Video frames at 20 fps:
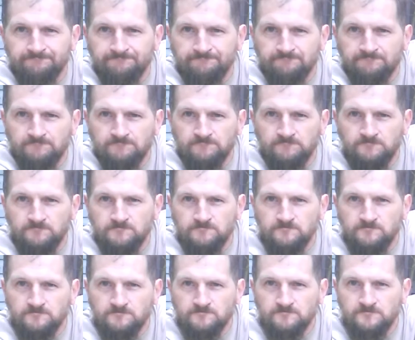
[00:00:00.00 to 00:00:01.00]

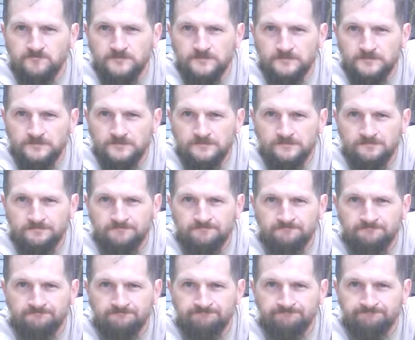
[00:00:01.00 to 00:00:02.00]

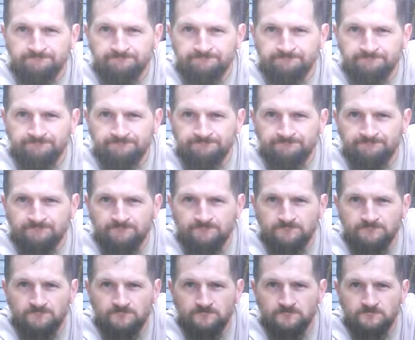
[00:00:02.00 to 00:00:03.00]

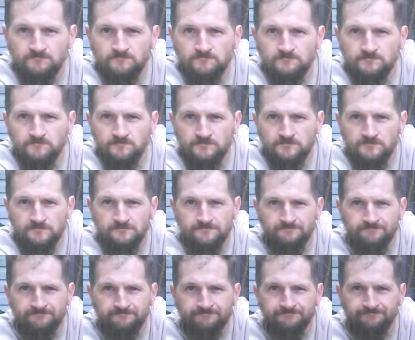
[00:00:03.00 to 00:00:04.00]

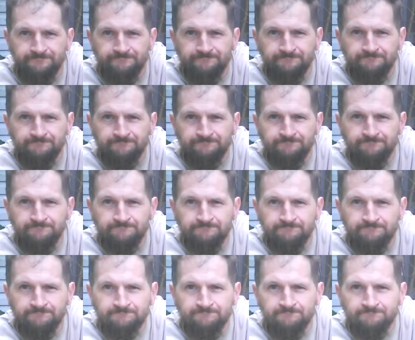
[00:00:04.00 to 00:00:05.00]

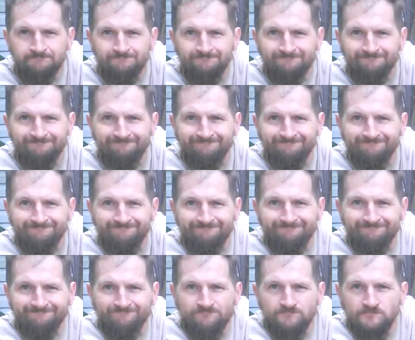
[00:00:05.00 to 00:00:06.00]

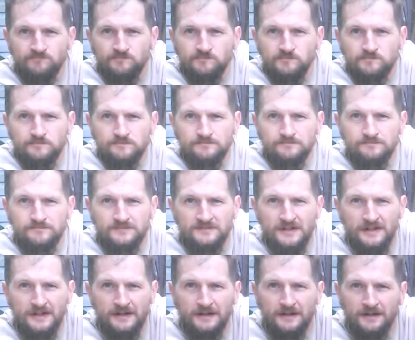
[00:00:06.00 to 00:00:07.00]

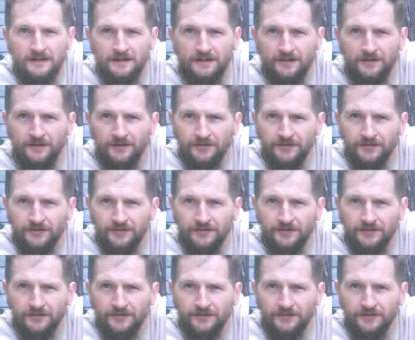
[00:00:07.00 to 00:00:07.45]
(silence)